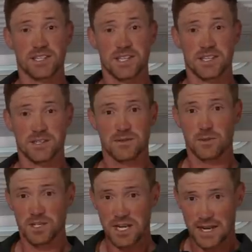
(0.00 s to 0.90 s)
system
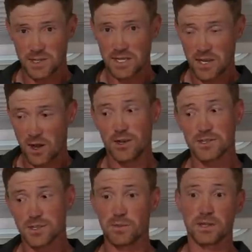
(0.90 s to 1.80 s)
which actually
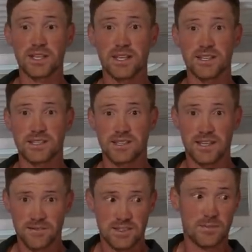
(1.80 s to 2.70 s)
calls the police
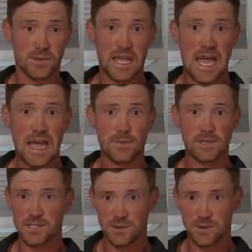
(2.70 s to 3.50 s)
if something happens.